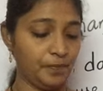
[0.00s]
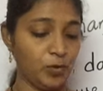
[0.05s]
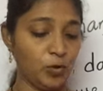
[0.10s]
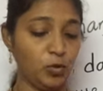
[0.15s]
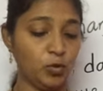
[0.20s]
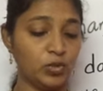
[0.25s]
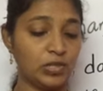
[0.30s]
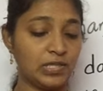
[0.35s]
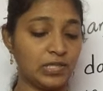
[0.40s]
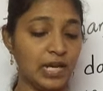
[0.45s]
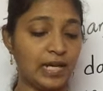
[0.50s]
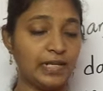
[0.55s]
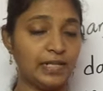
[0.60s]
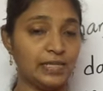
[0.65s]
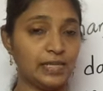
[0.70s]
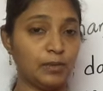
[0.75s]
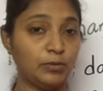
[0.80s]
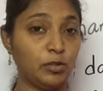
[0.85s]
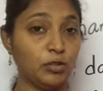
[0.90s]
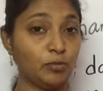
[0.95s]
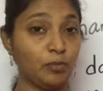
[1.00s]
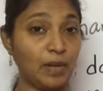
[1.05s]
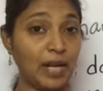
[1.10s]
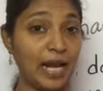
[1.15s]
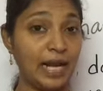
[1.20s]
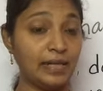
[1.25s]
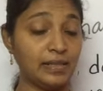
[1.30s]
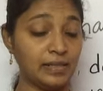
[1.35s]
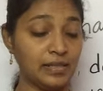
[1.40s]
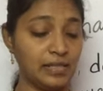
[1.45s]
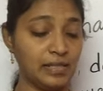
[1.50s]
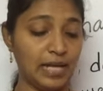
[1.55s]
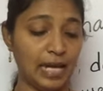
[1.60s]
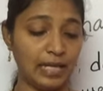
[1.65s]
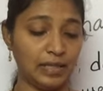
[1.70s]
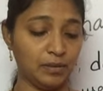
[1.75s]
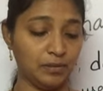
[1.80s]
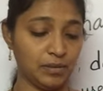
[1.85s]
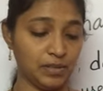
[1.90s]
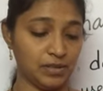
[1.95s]
who studies about plants and
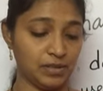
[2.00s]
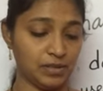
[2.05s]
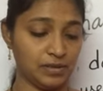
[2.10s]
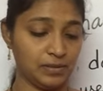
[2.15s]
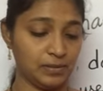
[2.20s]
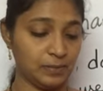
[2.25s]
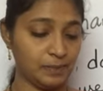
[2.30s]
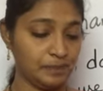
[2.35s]
animals.